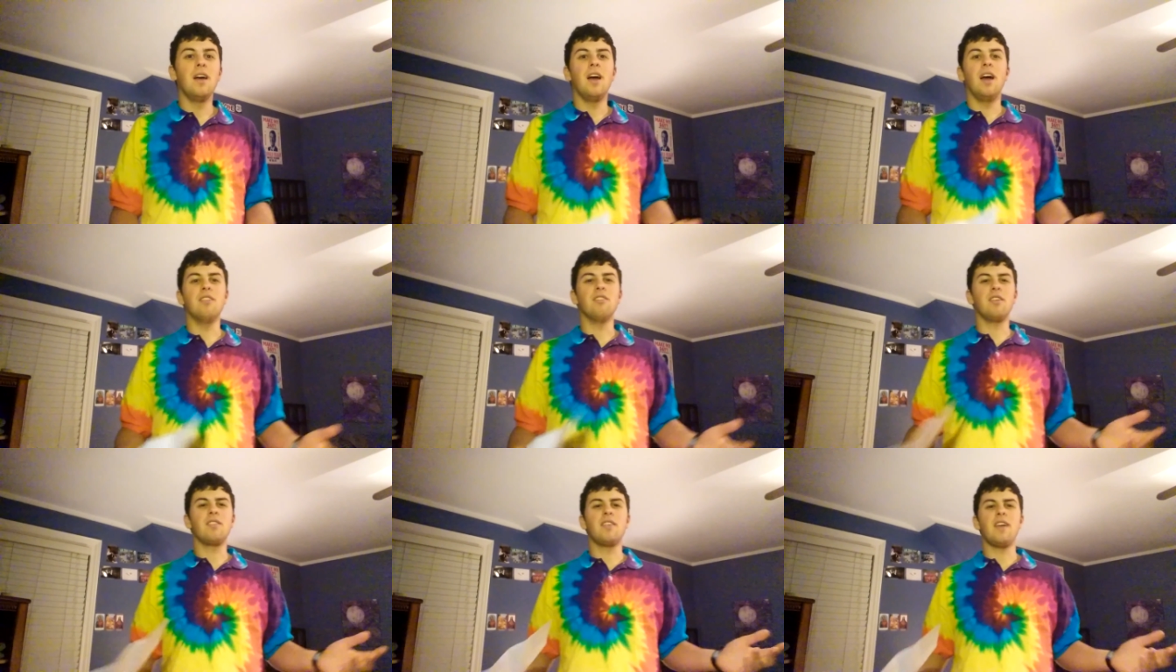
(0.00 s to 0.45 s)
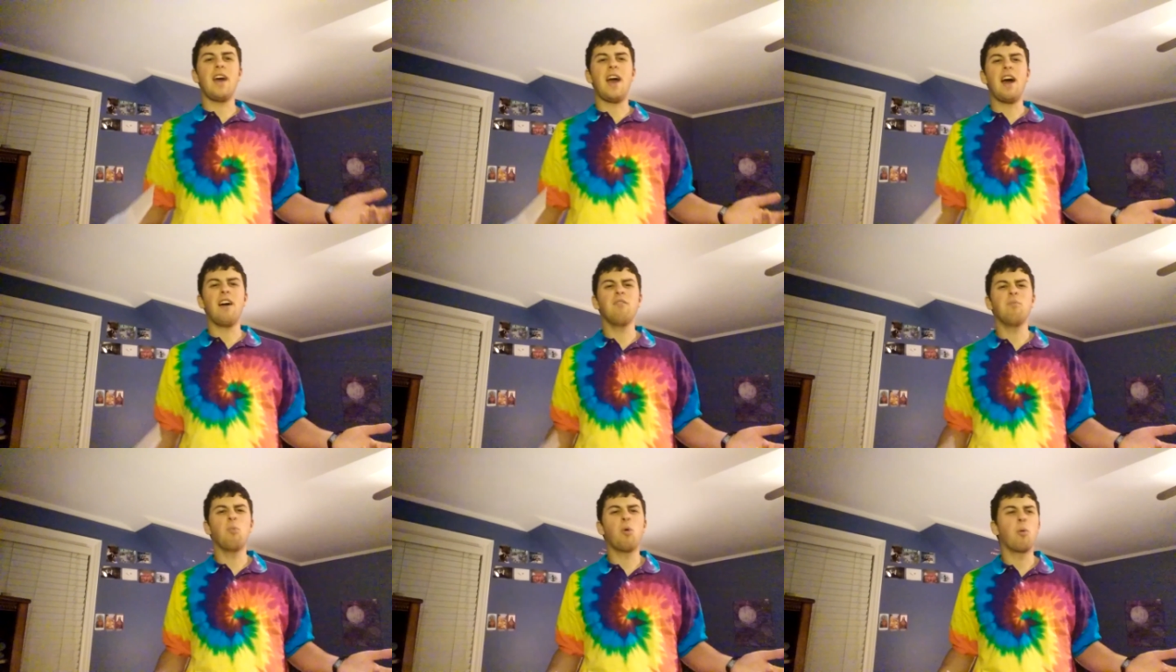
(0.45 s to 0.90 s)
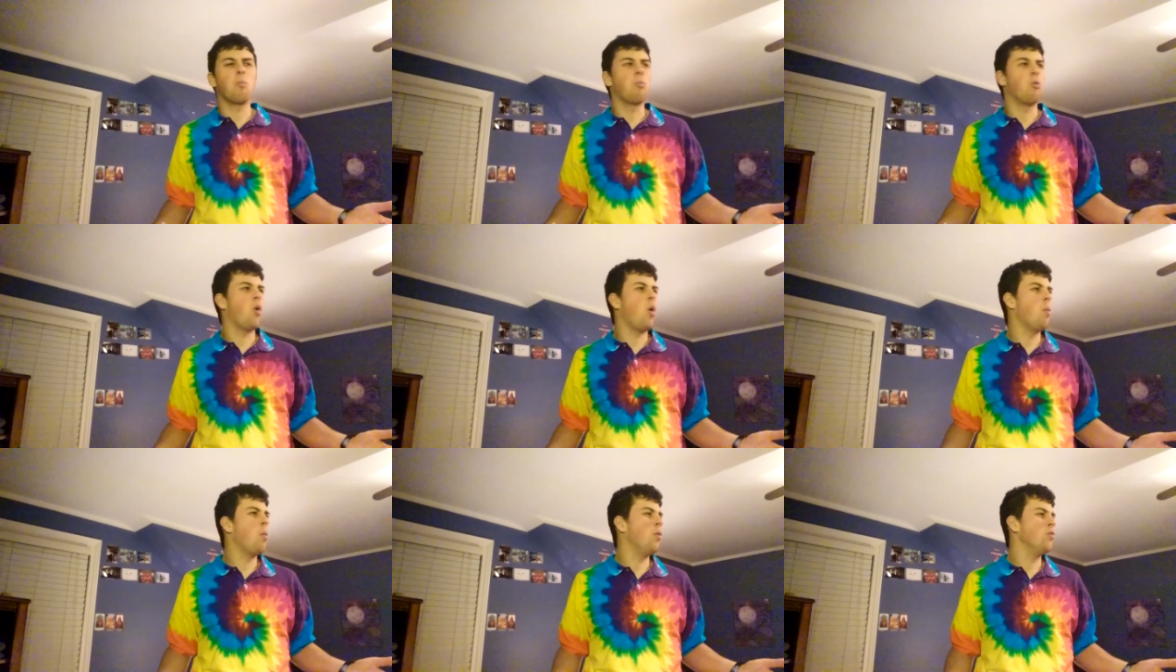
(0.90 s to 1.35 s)
It's like they have more
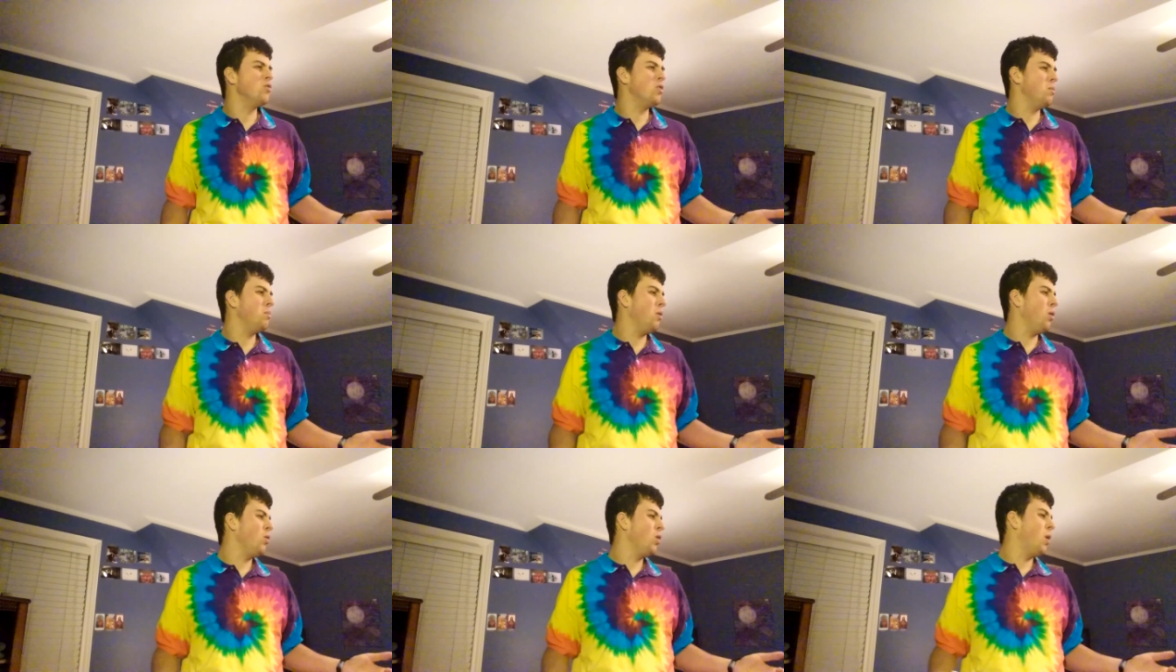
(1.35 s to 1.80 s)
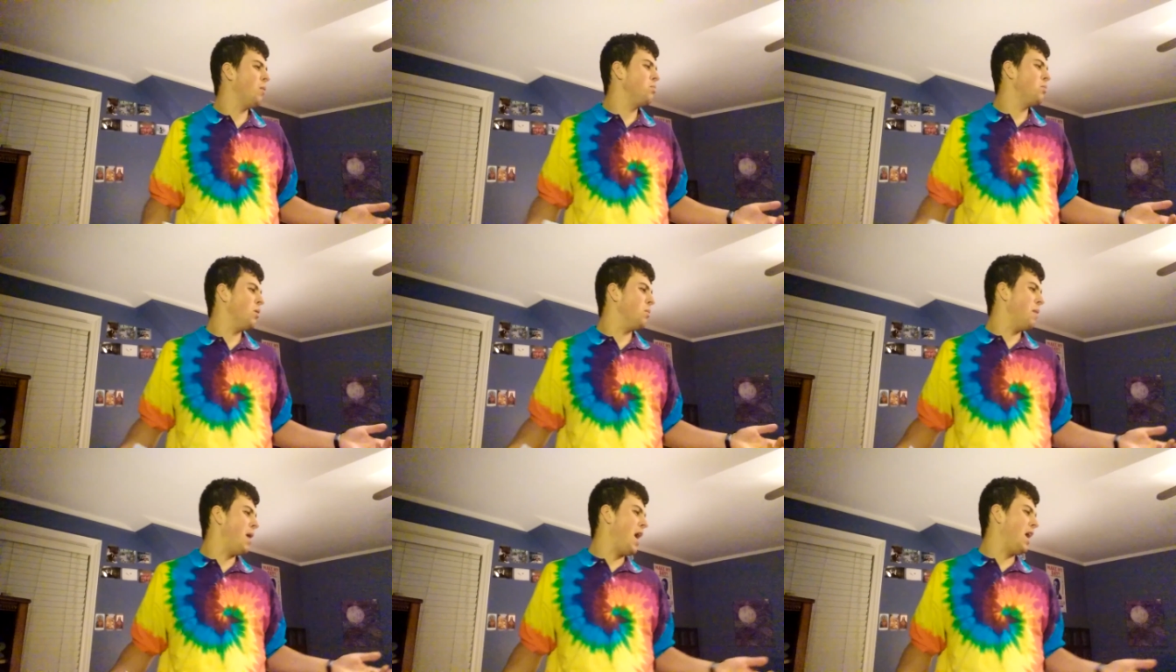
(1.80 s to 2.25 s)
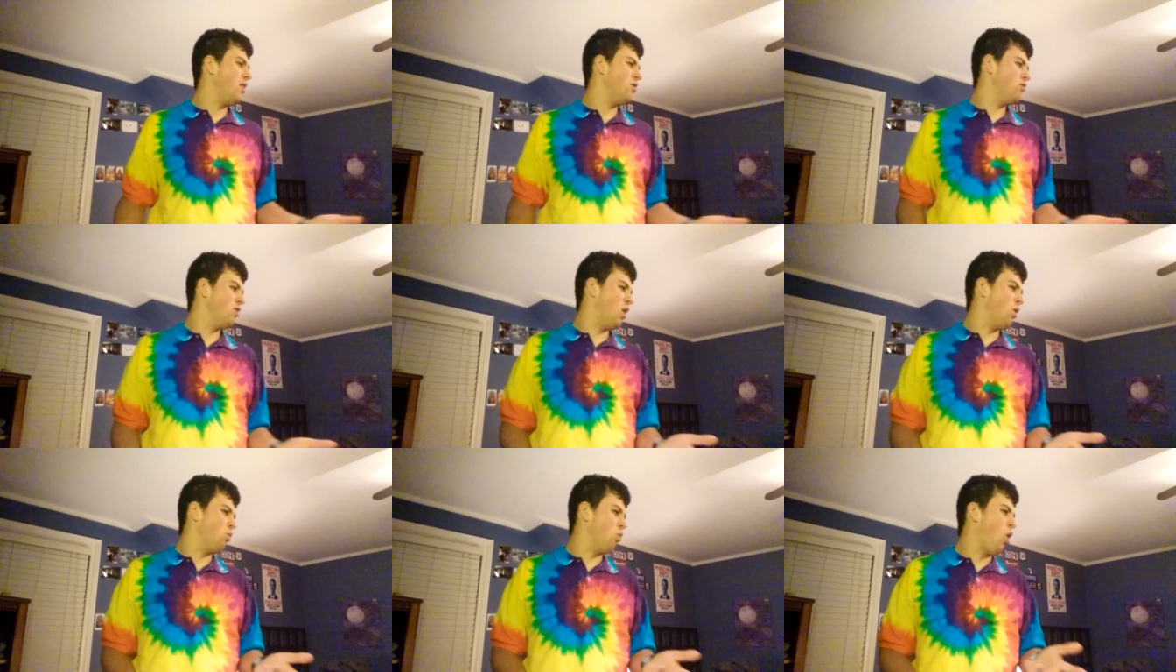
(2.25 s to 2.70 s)
promos to build up to
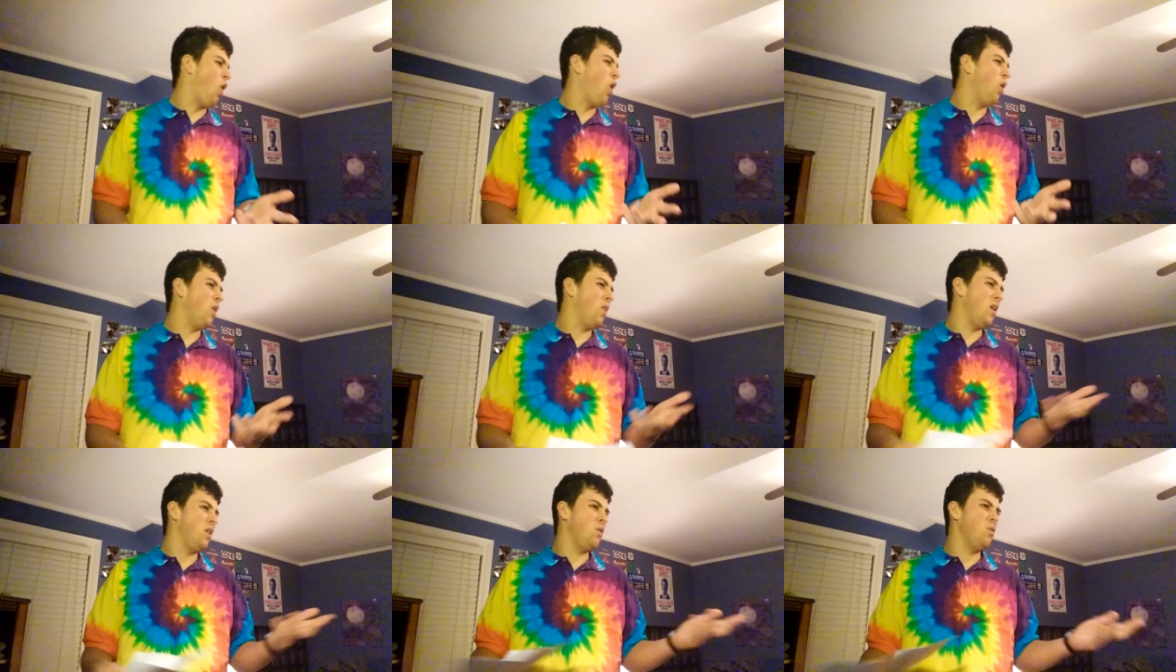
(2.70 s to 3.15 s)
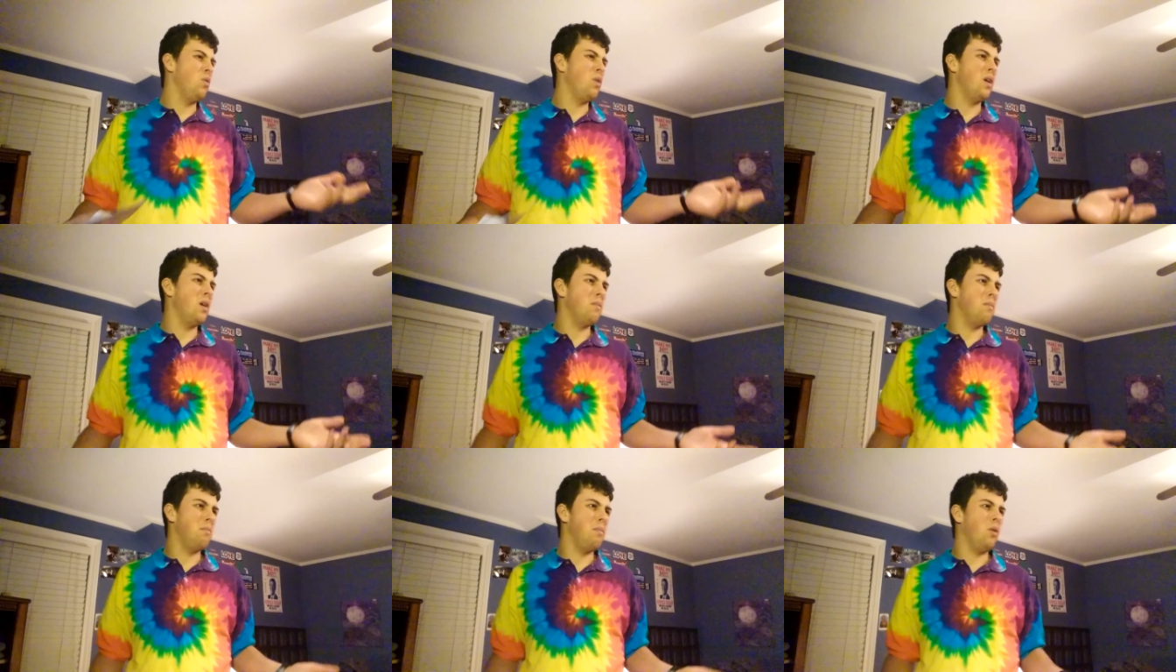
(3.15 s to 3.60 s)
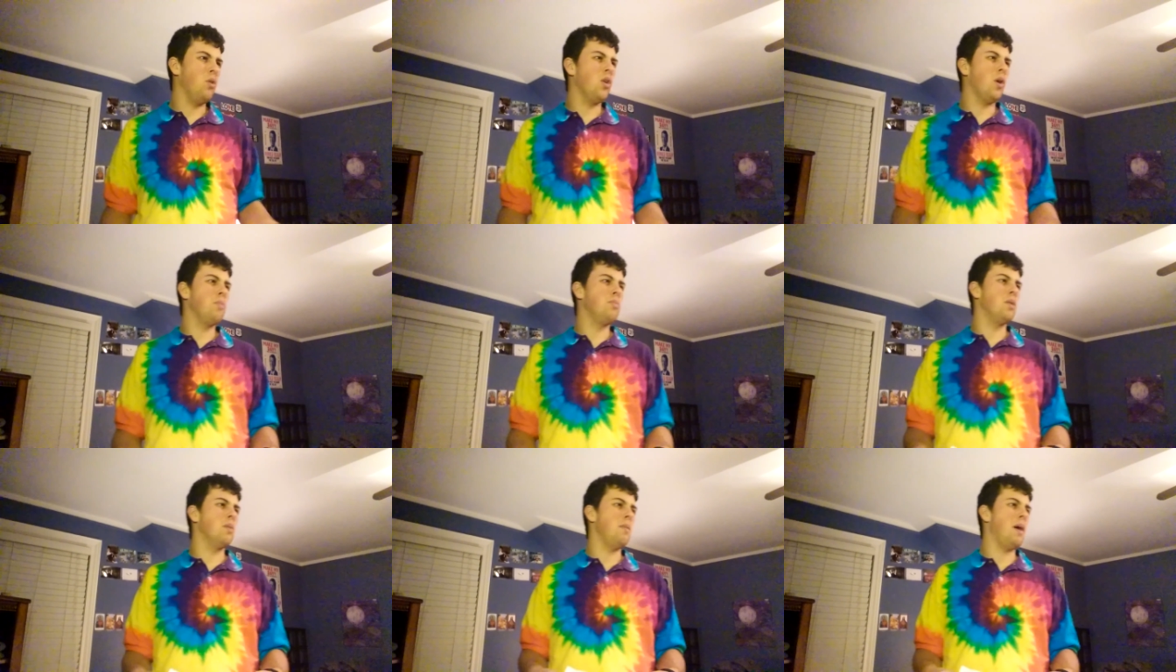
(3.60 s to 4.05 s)
matches on Raw than they do to build
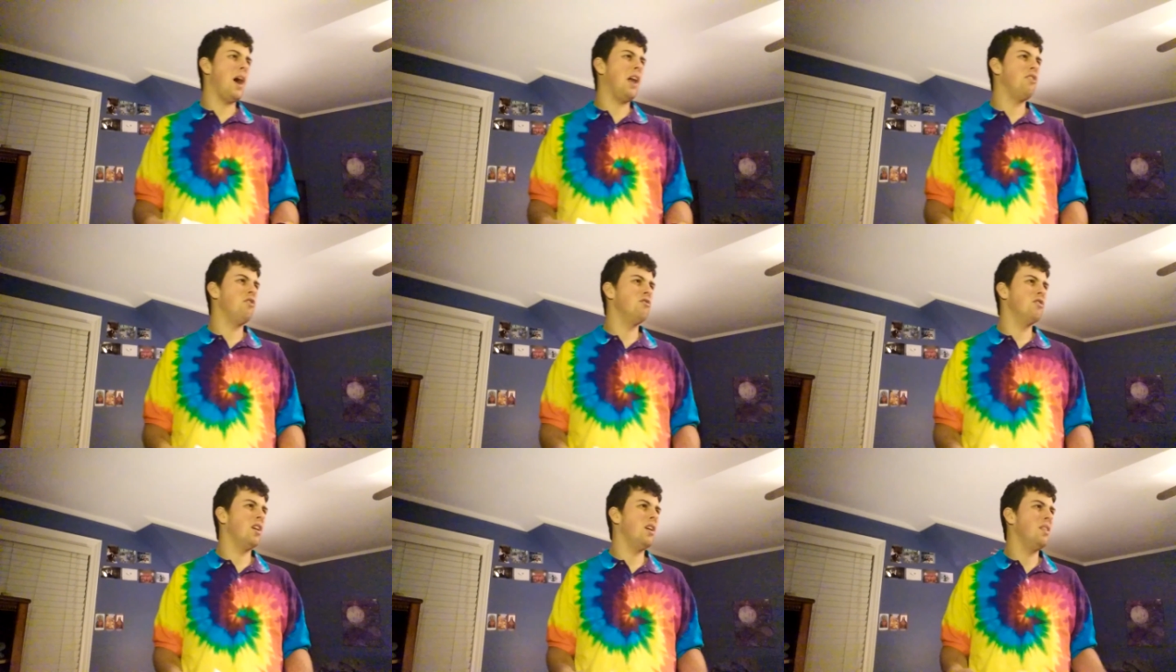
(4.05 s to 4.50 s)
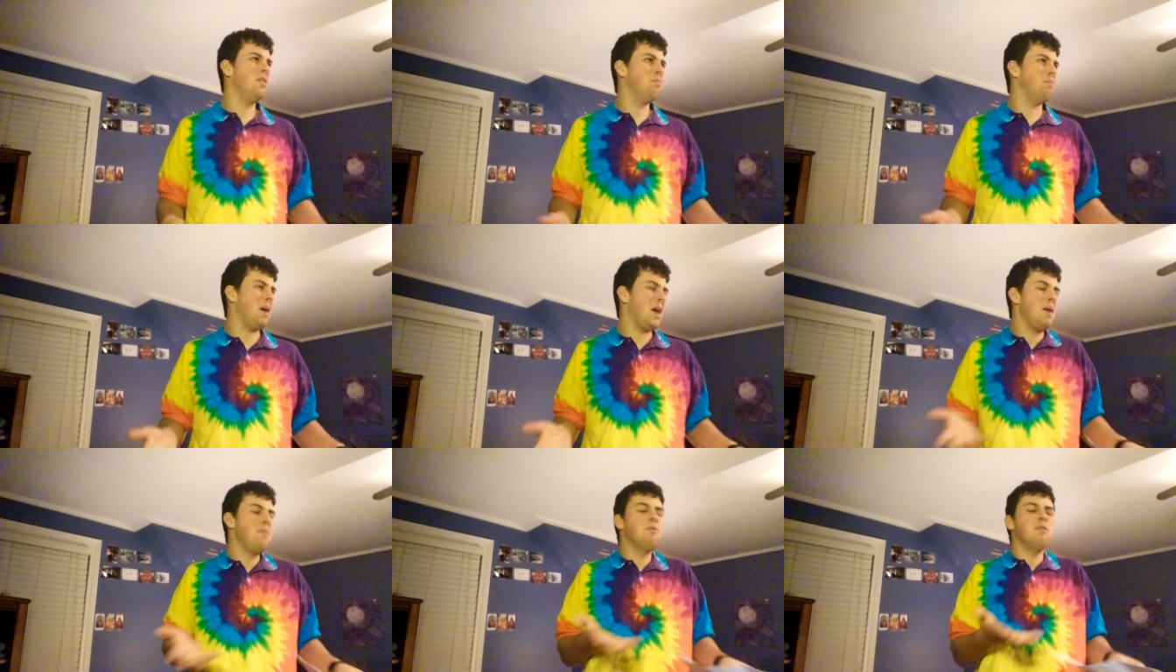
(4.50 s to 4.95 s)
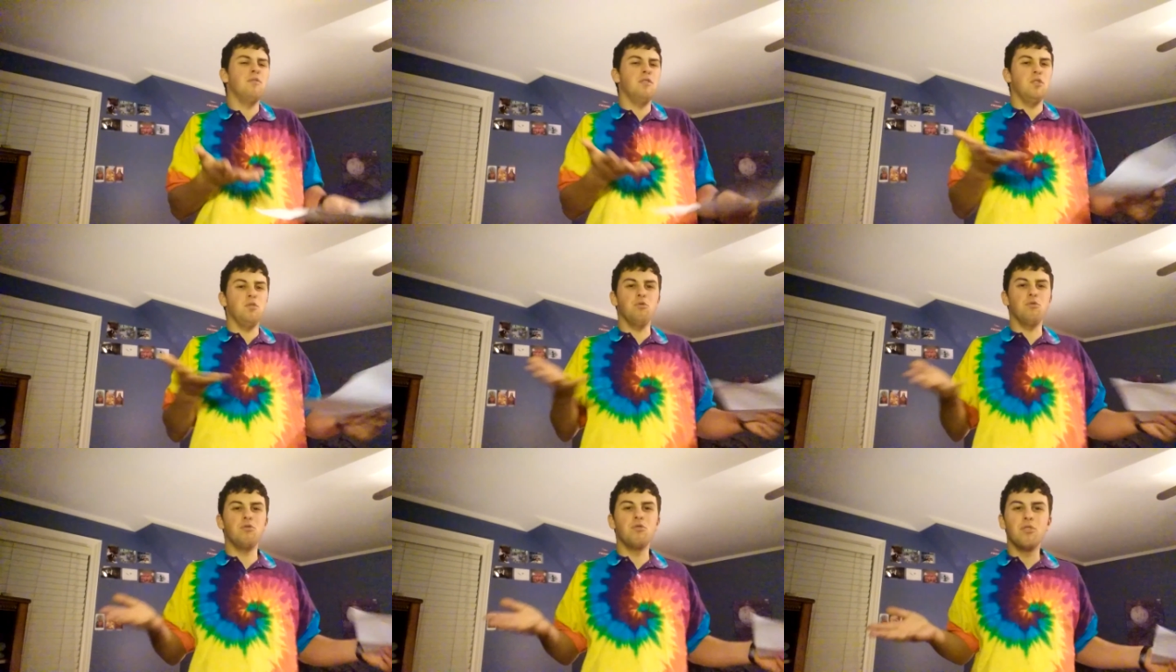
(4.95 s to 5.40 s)
up to matches on pay per
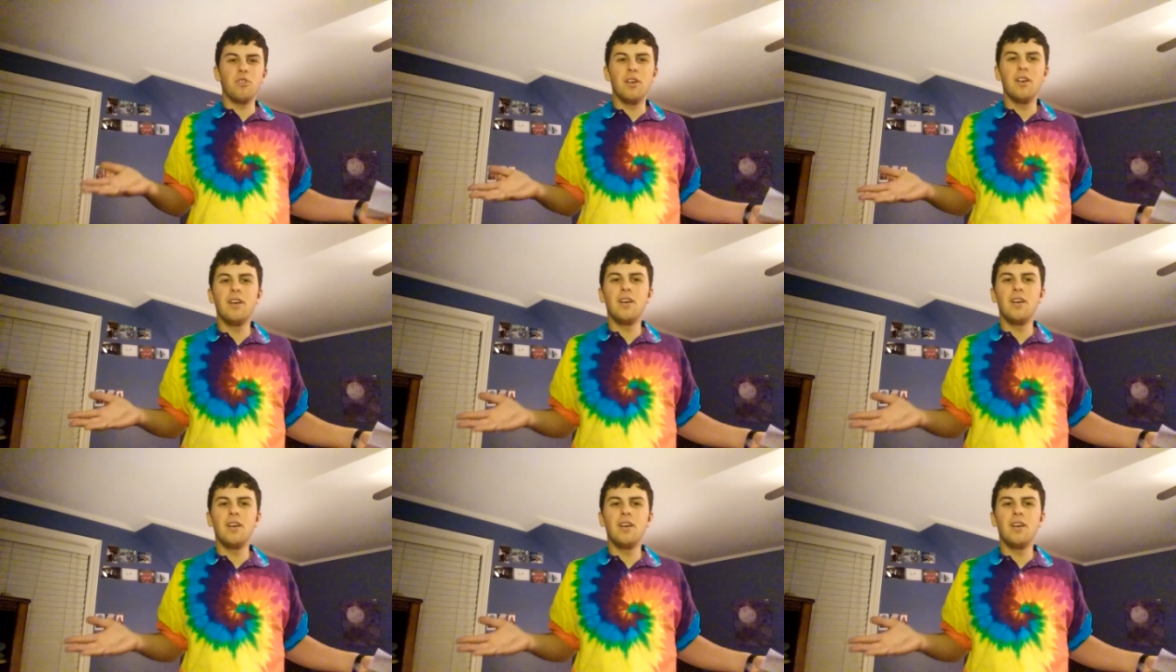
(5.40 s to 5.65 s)
views.